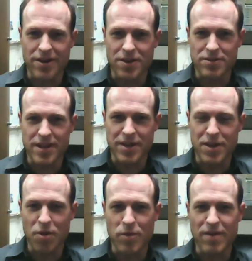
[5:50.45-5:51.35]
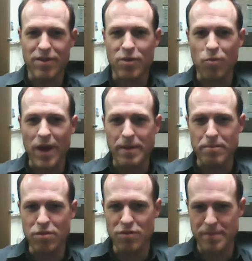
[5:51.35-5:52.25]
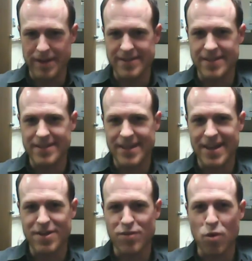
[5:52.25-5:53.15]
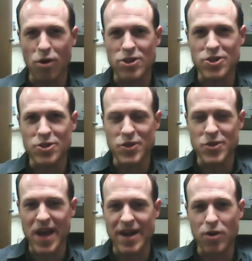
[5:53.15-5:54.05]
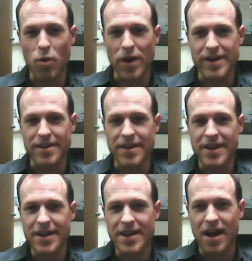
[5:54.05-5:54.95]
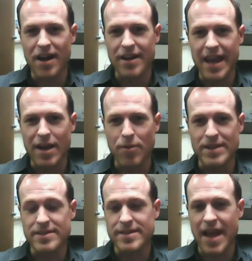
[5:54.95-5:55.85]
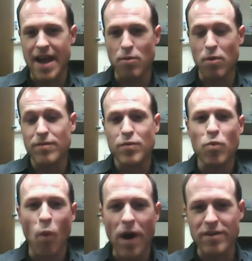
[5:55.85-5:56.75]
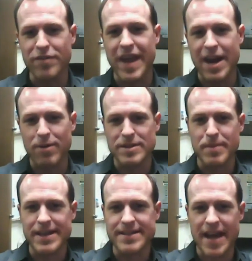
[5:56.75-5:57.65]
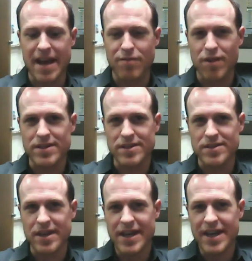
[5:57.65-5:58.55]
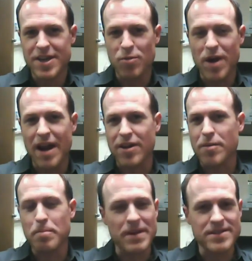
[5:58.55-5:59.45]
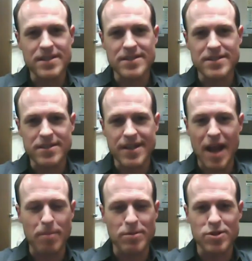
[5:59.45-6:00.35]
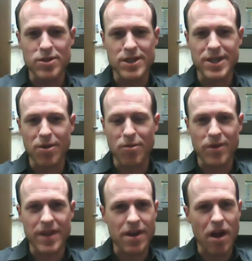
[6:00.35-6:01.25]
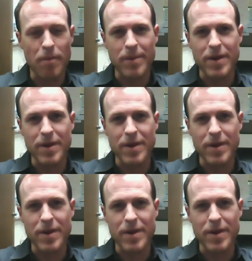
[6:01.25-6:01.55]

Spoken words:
You said, we have a great movement. And, of course, you kind of coined Canaway's one of Canaway's many tag phrases. We're not a business, an opportunity, or really a company.